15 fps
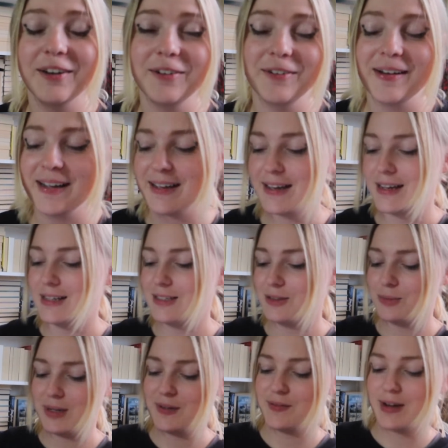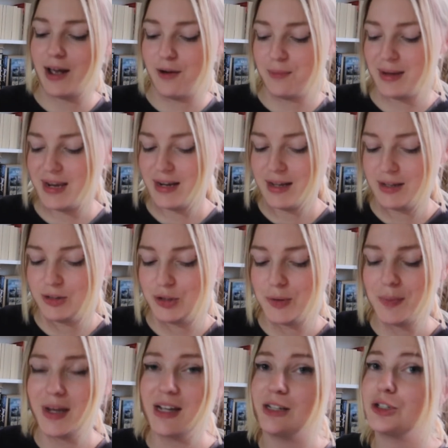Alright guys, we have now made it to
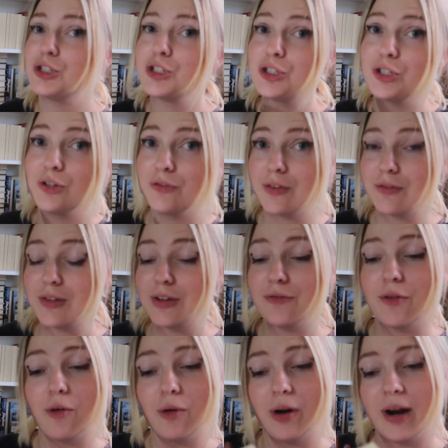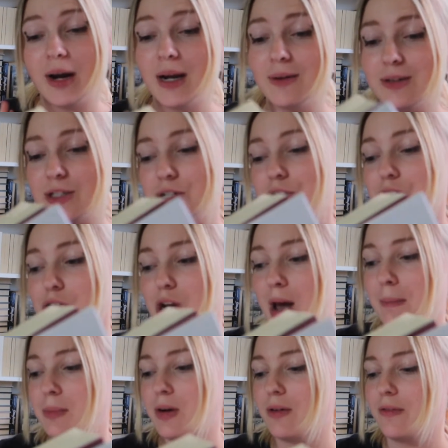page 254, which is
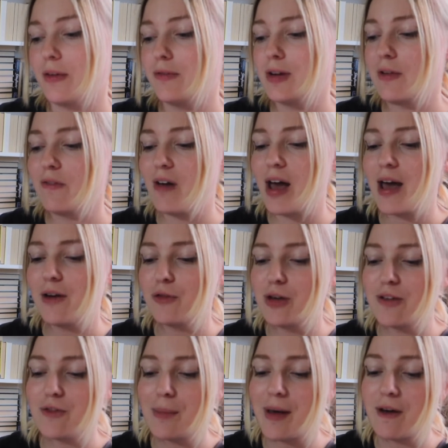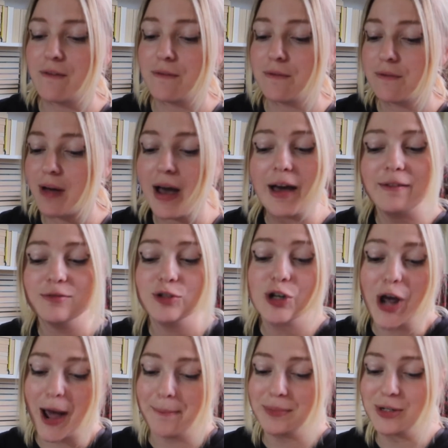chapter 55. We have about 5
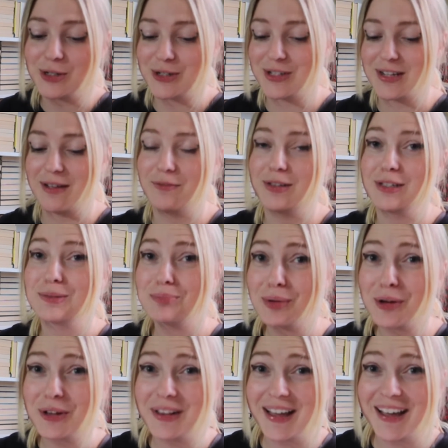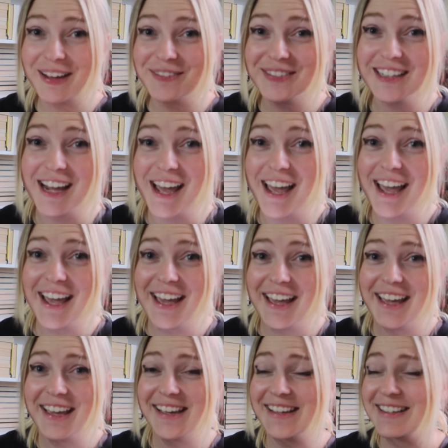chapters of this book left.
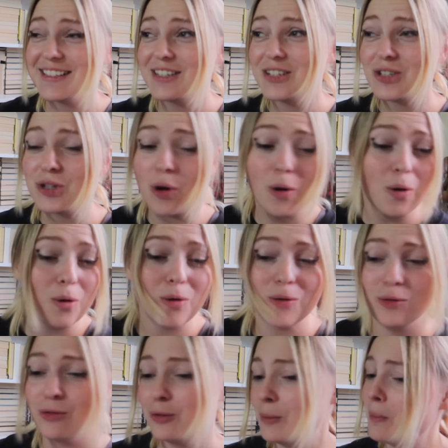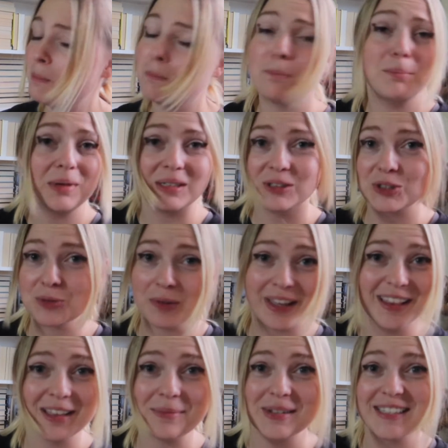It is so
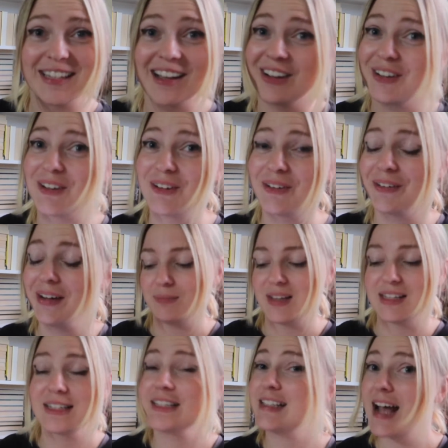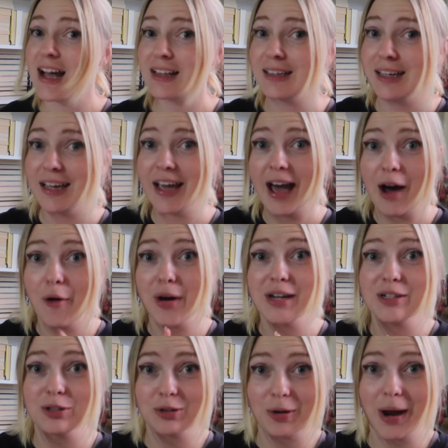bittersweet, let me tell you. It's exactly how I
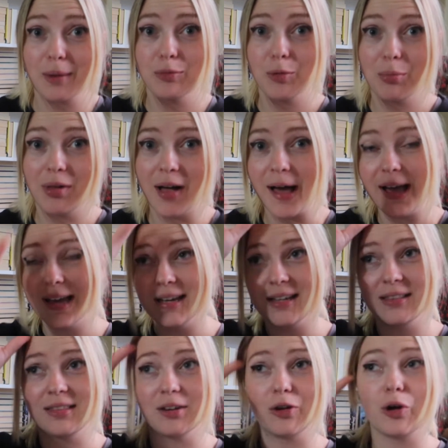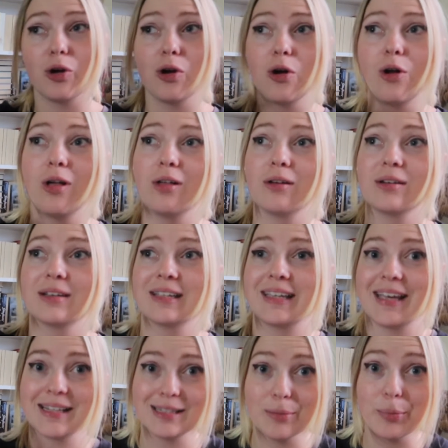described the plot. The girl
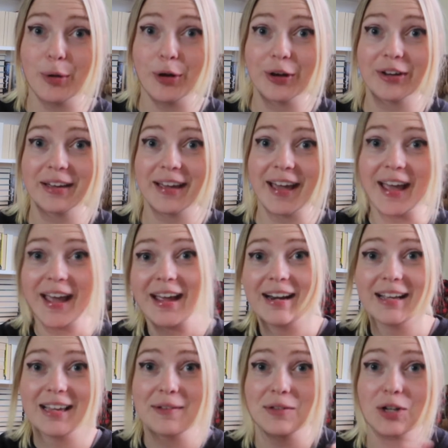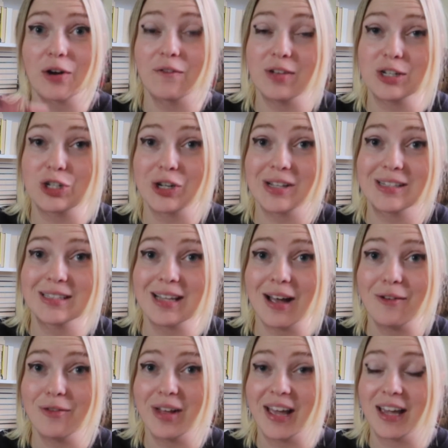gets a book and it gives her visions
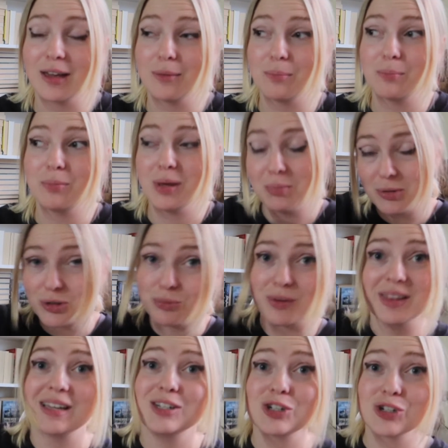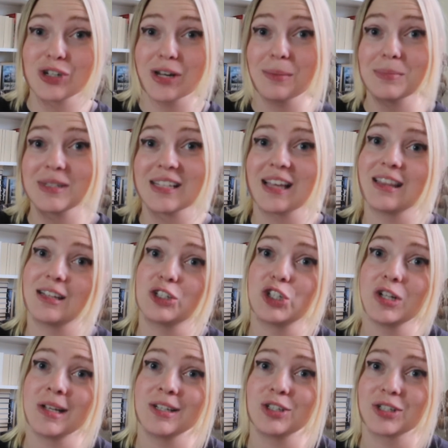of like people's relationships, and then
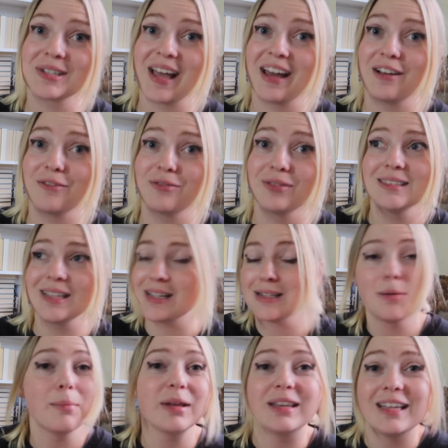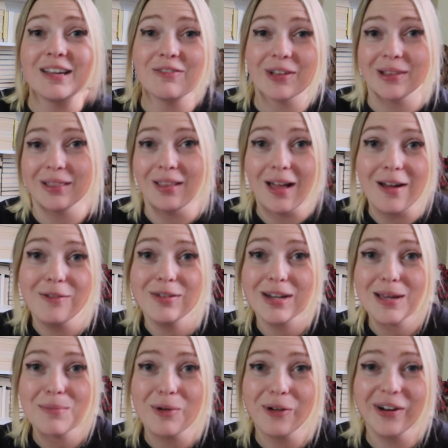she just kind of doesn't believe in love
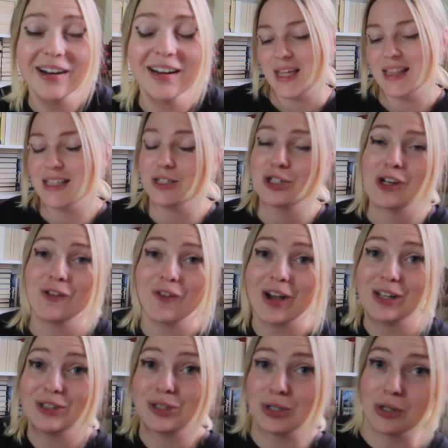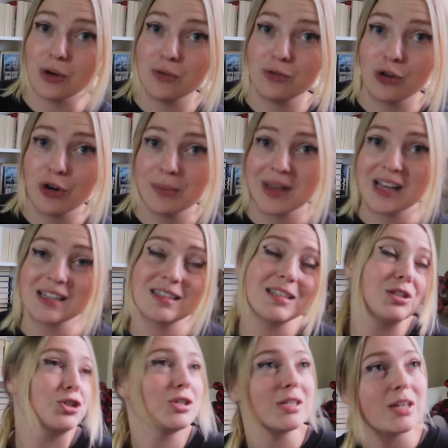anymore, and then she finds her own romance
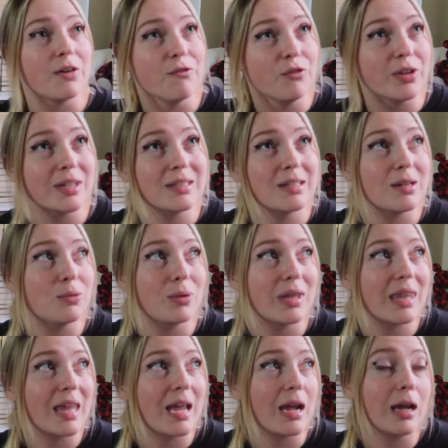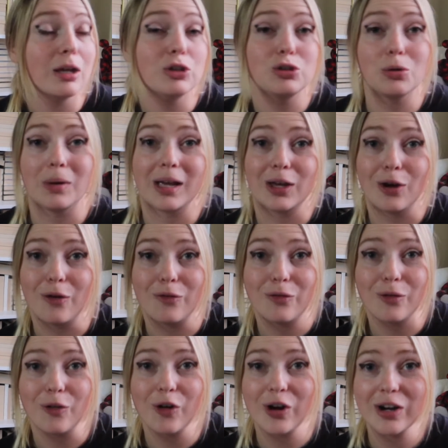and she's conflicted with like, do I go
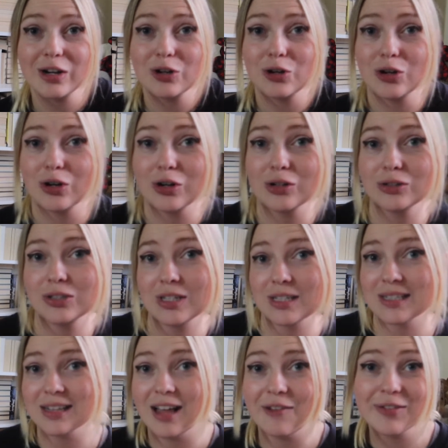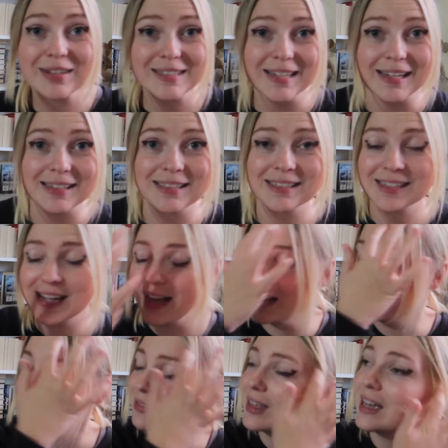for it or does love exist,
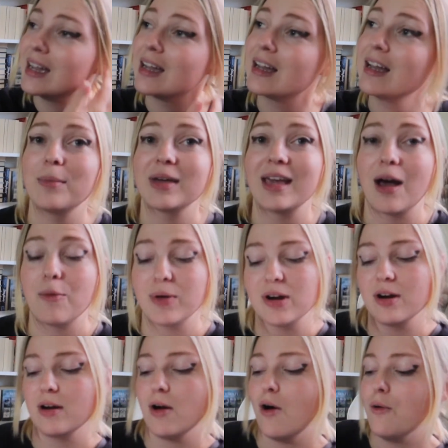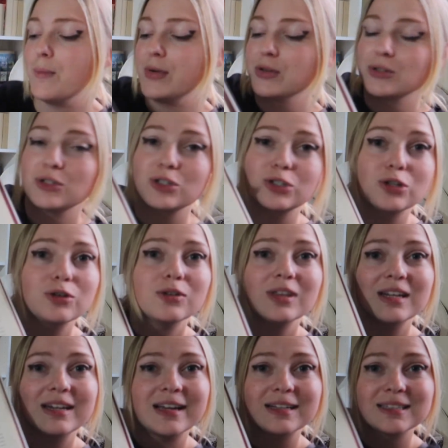kind of thing. But yeah, we're almost to the
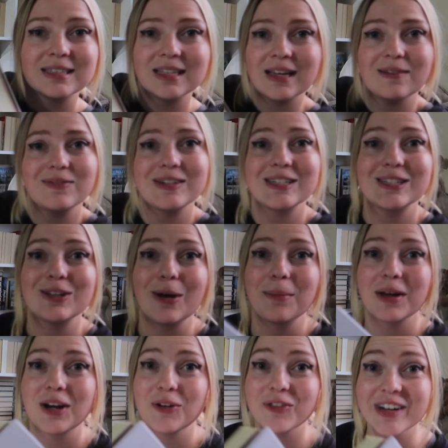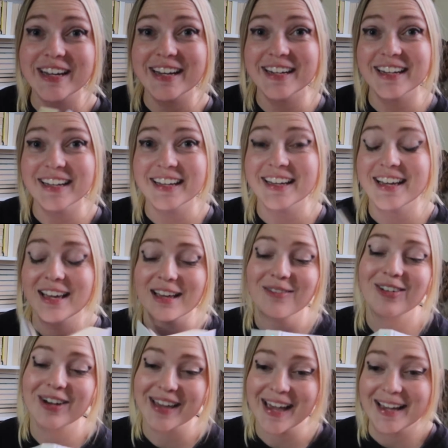next gift, so I'm gonna read,
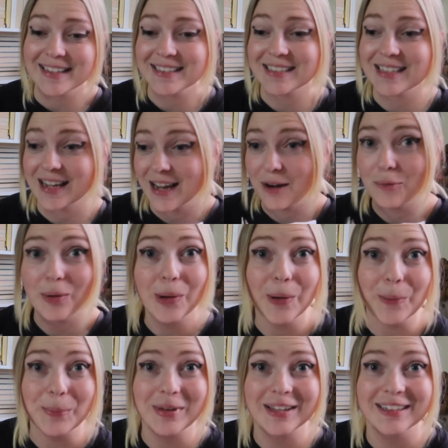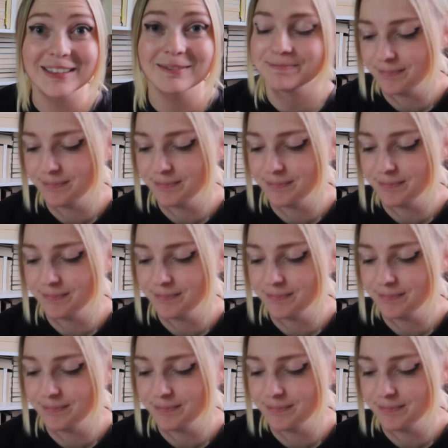we'll guess, and we'll open.